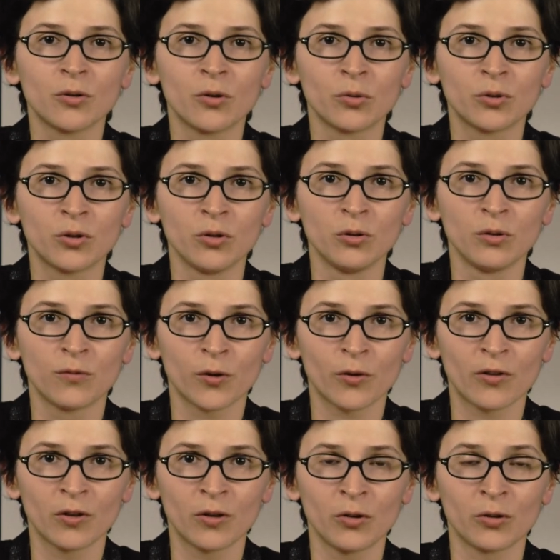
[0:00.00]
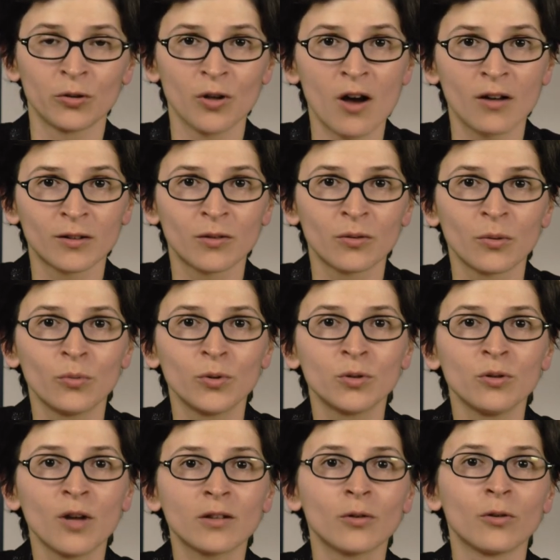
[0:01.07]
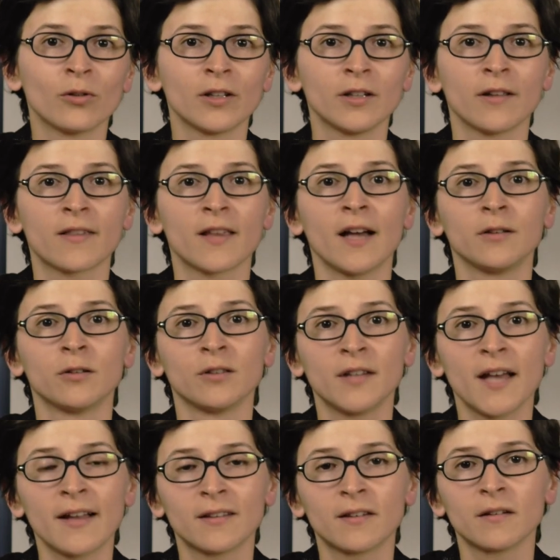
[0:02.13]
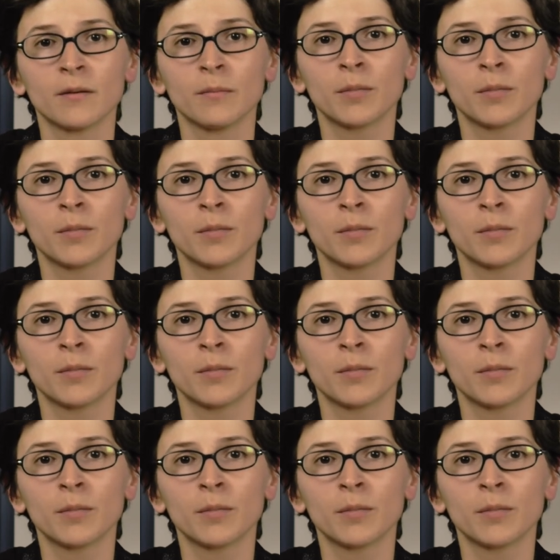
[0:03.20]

go to university or not, we do not only decide on that,